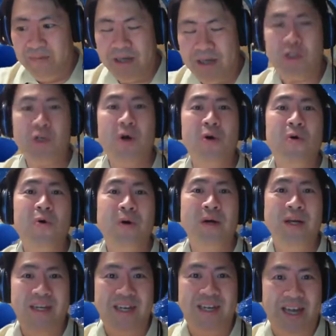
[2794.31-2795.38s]
metro
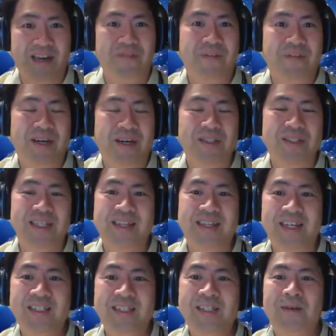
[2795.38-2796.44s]
and elevators and
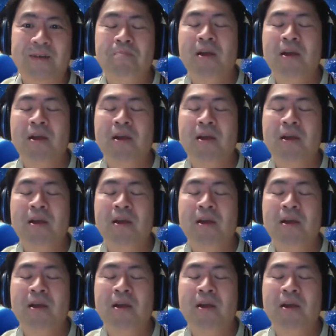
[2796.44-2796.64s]
things.